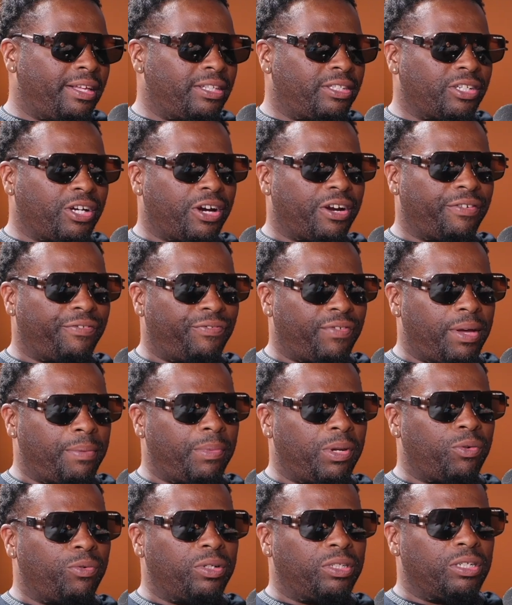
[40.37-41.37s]
Entire
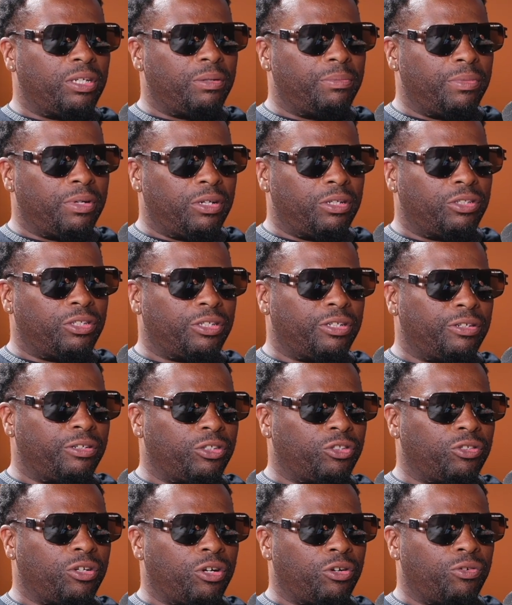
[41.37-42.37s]
family was in the
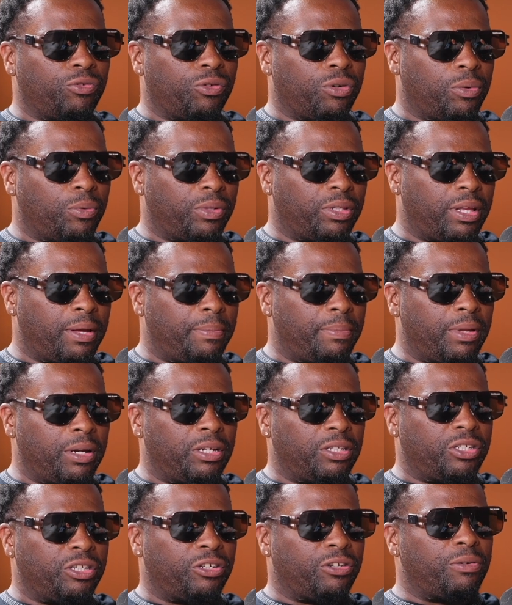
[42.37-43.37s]
military, so I grew up with that
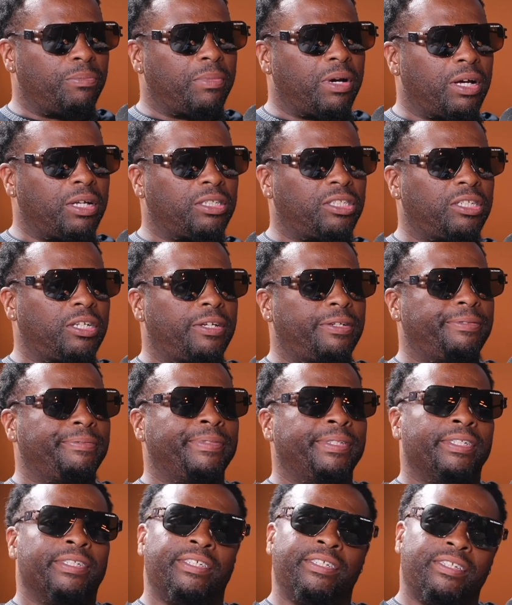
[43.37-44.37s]
military mindset.
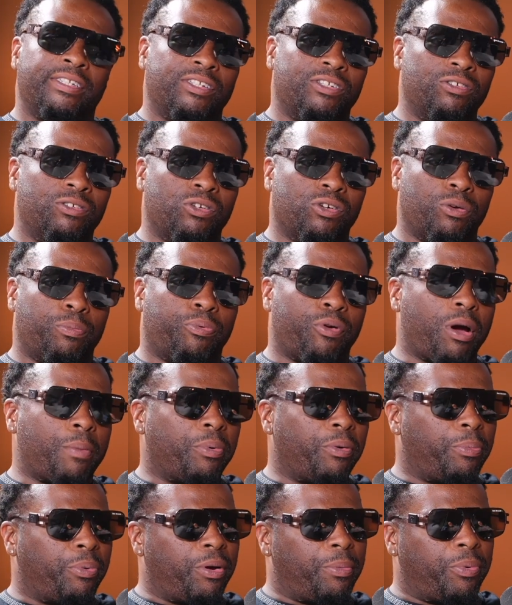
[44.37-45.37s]

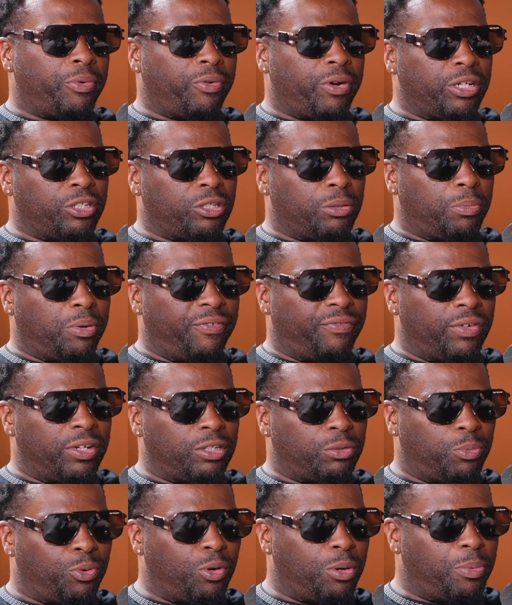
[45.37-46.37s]
Proper preparation
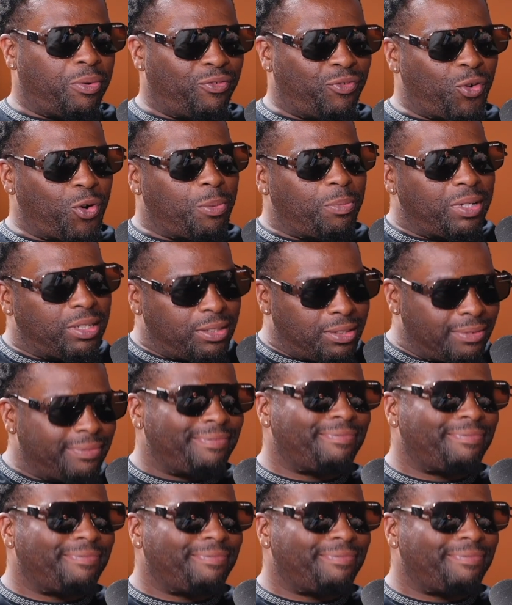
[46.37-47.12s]
prevents poor performance.